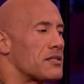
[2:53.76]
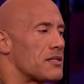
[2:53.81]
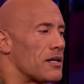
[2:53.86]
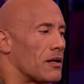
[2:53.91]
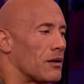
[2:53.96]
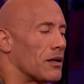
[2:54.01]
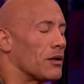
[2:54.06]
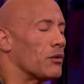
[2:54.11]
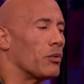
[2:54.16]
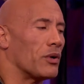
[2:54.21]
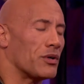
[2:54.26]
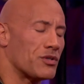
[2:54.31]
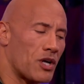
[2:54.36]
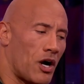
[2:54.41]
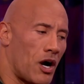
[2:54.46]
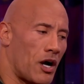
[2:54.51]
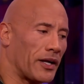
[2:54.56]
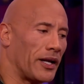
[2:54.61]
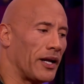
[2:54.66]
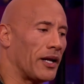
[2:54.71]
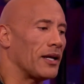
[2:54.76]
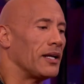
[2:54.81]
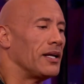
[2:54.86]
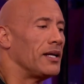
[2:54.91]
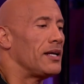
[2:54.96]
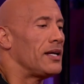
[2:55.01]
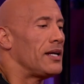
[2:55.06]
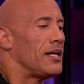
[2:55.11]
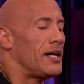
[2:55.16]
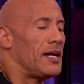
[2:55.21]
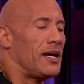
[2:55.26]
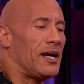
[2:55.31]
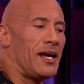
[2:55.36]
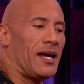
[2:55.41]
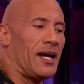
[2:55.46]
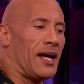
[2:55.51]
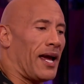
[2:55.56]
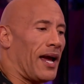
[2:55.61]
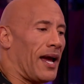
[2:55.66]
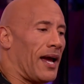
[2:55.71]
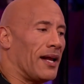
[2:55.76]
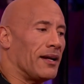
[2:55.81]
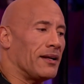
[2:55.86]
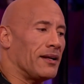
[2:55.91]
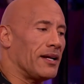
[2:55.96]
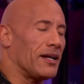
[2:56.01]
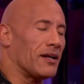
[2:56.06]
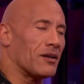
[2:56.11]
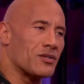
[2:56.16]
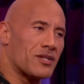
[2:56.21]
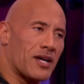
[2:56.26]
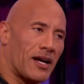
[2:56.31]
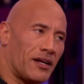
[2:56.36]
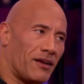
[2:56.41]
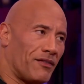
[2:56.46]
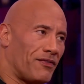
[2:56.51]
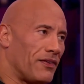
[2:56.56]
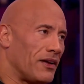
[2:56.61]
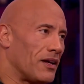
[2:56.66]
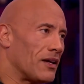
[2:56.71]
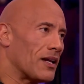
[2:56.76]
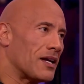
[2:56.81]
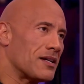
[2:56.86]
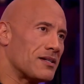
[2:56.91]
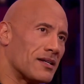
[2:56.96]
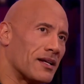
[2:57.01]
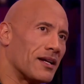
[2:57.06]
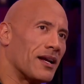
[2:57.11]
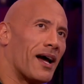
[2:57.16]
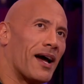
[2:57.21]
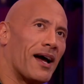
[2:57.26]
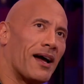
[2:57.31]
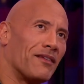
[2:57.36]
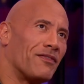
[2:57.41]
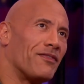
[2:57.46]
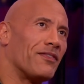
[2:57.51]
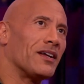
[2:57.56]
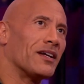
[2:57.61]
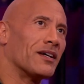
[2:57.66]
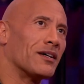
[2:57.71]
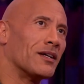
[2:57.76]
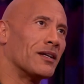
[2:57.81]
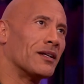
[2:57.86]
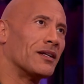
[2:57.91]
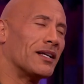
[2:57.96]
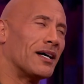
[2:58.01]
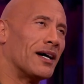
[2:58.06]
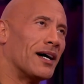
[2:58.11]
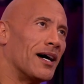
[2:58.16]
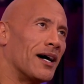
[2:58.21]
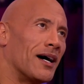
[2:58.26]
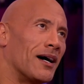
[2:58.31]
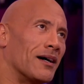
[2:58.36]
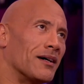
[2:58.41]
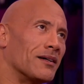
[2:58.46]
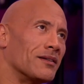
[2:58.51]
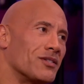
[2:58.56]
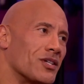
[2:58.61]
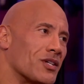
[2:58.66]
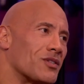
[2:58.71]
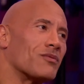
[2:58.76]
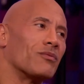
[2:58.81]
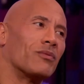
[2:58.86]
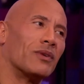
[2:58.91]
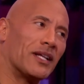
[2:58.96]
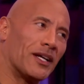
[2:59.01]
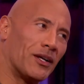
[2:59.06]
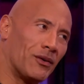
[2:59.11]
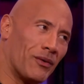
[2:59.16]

Sarah. We're talking. And he goes, How do you feel? I said, I feel uh, just really